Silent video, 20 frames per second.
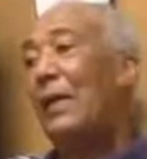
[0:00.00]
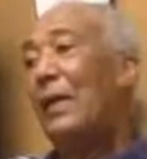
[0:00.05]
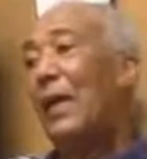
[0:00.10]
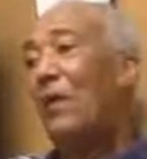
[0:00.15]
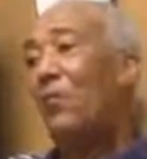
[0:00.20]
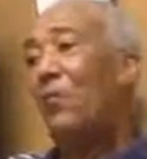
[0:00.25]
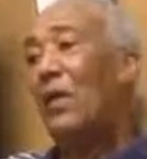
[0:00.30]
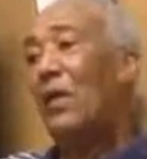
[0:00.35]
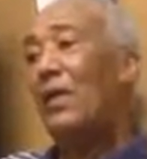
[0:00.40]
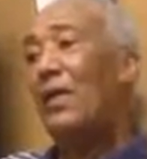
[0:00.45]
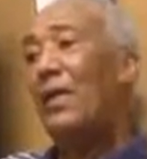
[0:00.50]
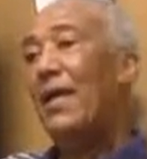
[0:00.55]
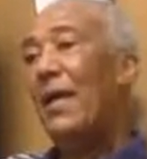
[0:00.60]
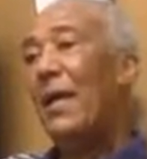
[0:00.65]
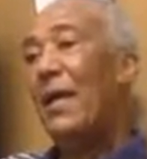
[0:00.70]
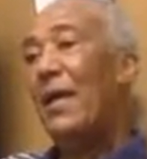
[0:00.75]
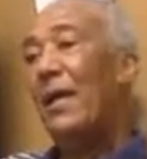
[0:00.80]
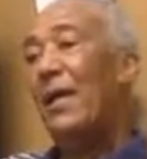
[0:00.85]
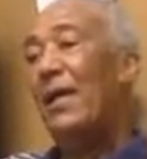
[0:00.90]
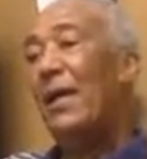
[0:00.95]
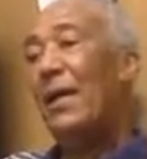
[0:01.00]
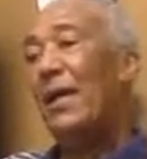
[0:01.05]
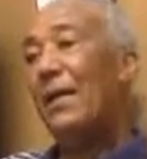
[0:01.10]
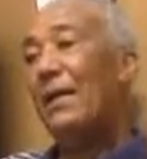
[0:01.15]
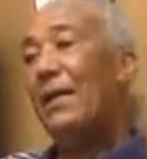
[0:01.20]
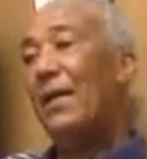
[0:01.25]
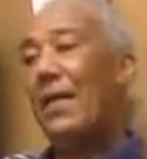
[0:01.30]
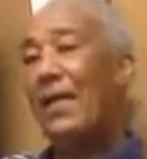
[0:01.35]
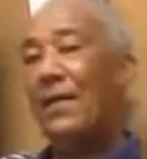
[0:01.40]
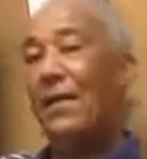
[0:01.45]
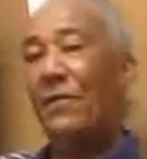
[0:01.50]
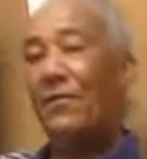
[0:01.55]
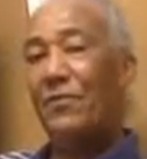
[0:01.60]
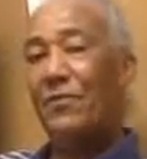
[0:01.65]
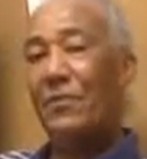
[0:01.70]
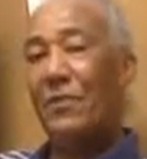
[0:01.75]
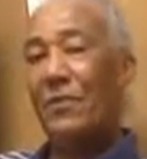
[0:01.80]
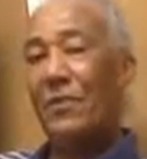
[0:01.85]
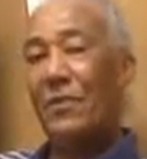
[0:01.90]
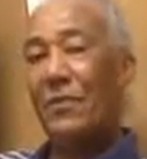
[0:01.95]
And one day, at the end of
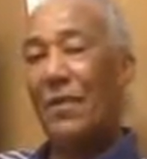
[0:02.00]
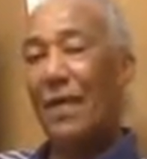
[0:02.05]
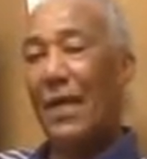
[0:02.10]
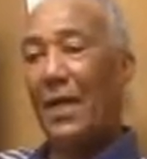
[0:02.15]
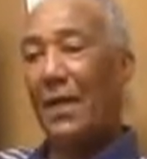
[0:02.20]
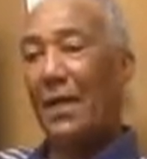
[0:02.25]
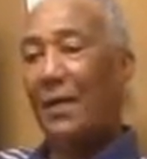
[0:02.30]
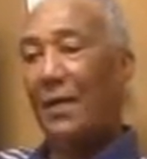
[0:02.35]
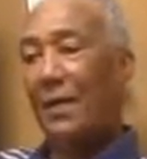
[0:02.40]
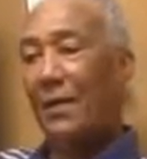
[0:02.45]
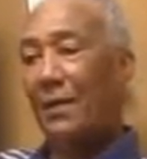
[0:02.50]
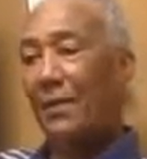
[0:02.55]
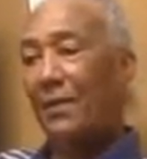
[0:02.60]
the school day,